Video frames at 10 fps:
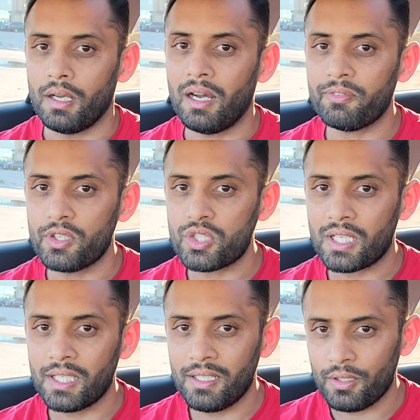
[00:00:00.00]
After
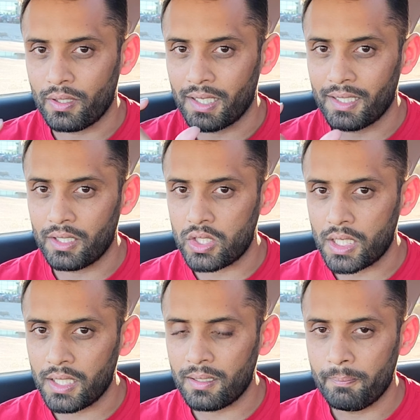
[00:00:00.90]
check-in, you're going to get the
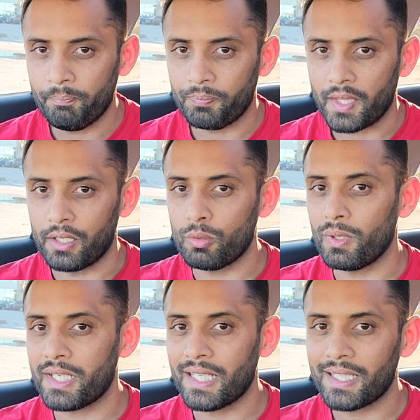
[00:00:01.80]
ticket. You
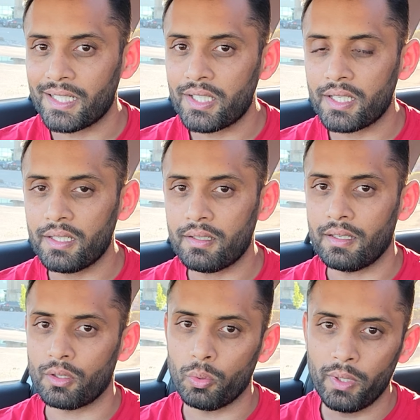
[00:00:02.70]
will take that ticket,
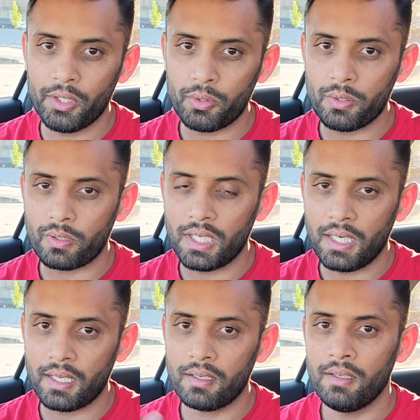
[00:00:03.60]
go into your
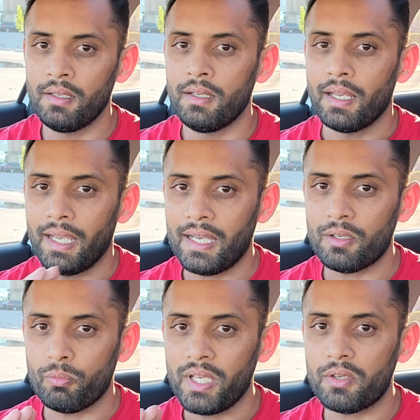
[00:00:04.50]
car
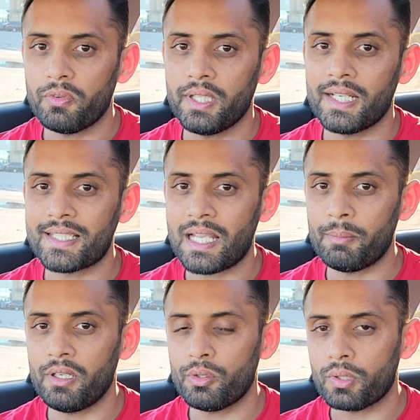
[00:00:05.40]
and wait for the
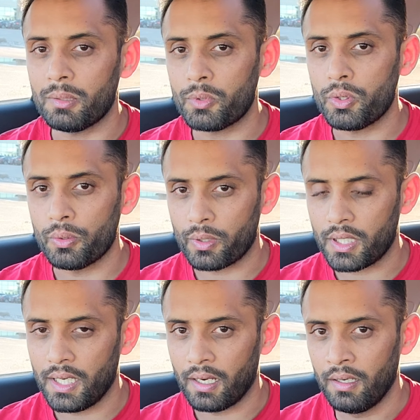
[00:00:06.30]
examiner to come to your
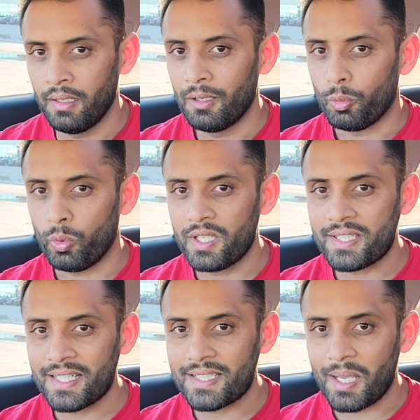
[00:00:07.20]
car.
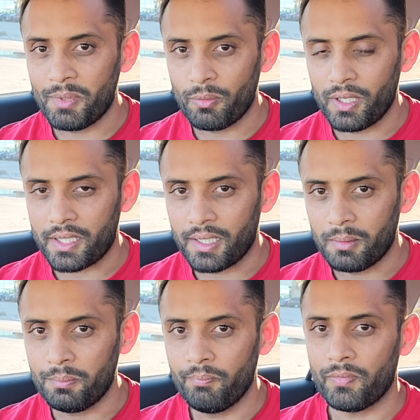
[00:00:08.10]
Once examiner will
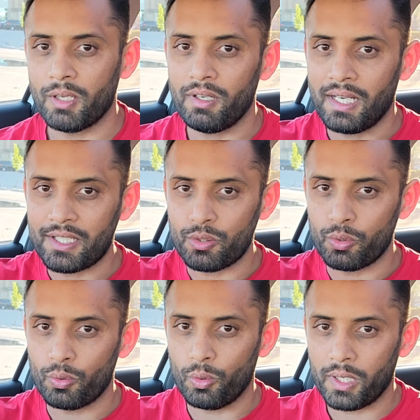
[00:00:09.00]
come, they will ask you
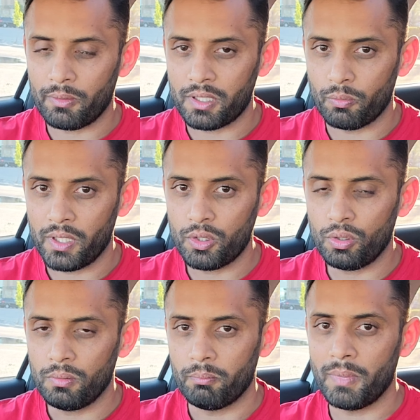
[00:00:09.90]
to roll down your
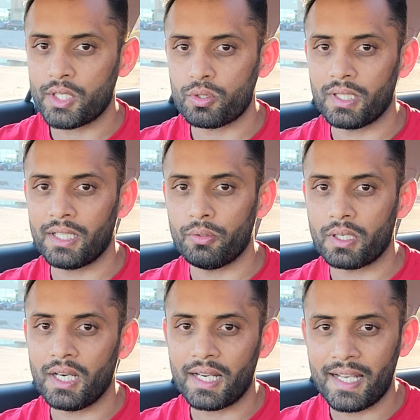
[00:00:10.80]
window. Make sure that your
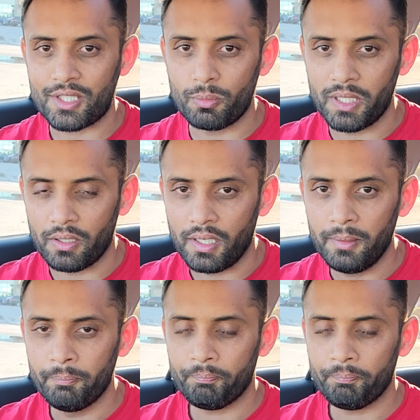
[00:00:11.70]
car has to be on.